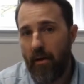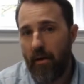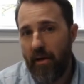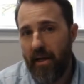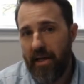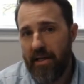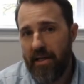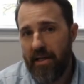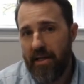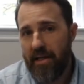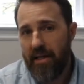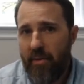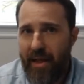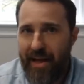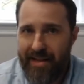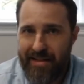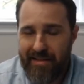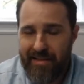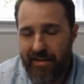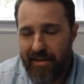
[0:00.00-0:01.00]
All right, so
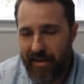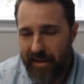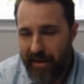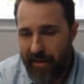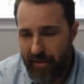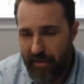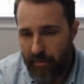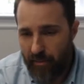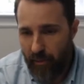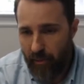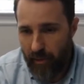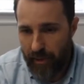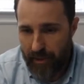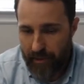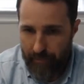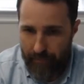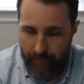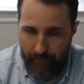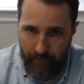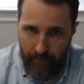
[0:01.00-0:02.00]
that's the
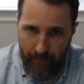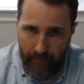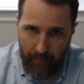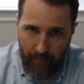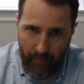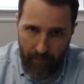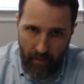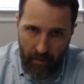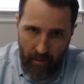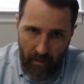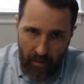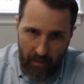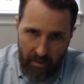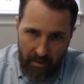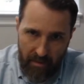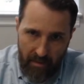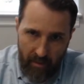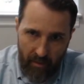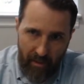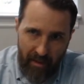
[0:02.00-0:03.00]
ethmoid.
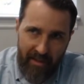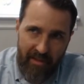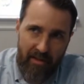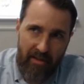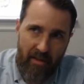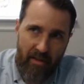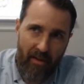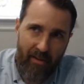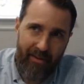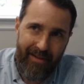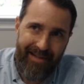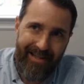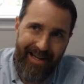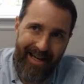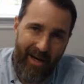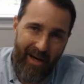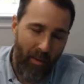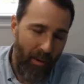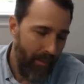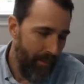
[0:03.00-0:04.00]
So let's talk
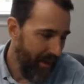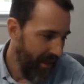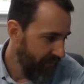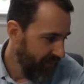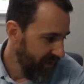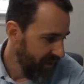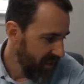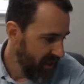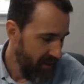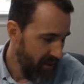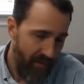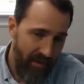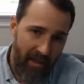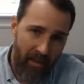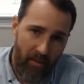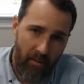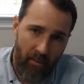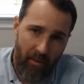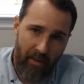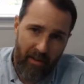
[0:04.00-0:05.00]
now about the
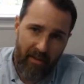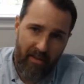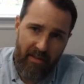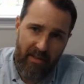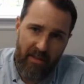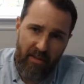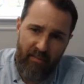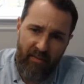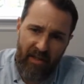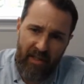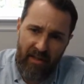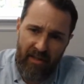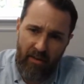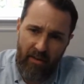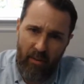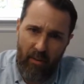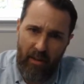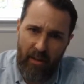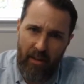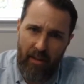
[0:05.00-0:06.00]
sphenoid. The
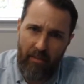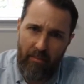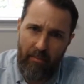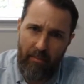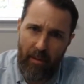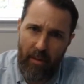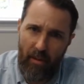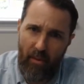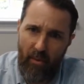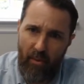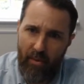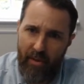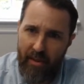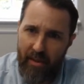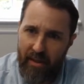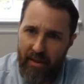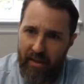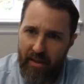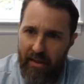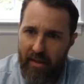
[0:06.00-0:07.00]
sphenoid
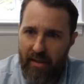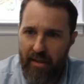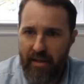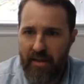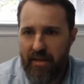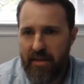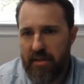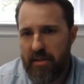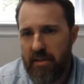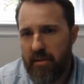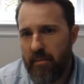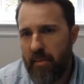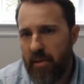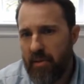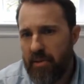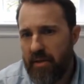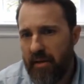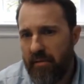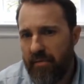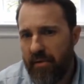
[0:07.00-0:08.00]
bone is the
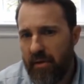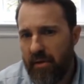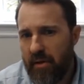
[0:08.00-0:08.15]
most